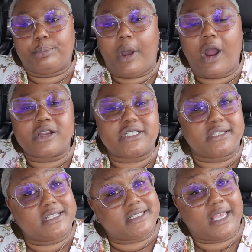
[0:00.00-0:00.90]

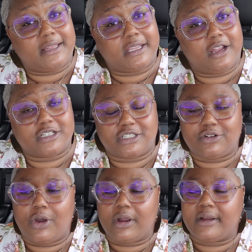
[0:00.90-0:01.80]
partially telling her
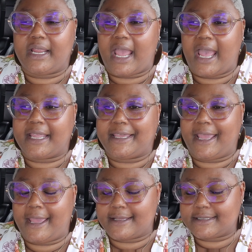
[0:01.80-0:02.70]
story, I
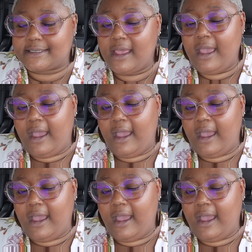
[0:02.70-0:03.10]
guess.